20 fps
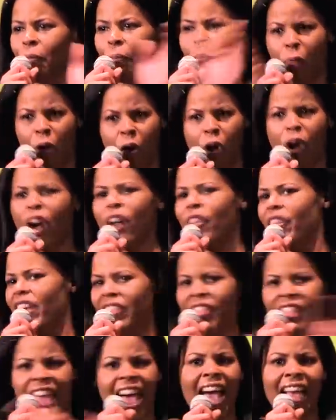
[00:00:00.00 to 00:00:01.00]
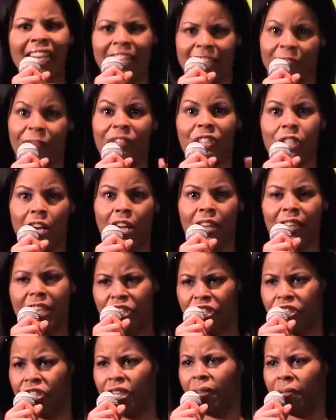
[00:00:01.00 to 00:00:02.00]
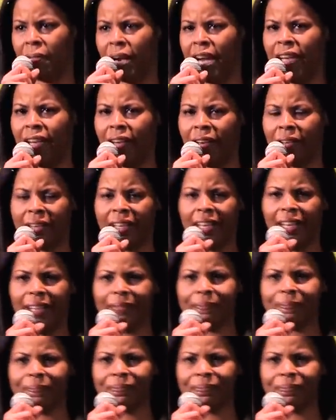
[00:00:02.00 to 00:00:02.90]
more than that saw that shit, right? Okay.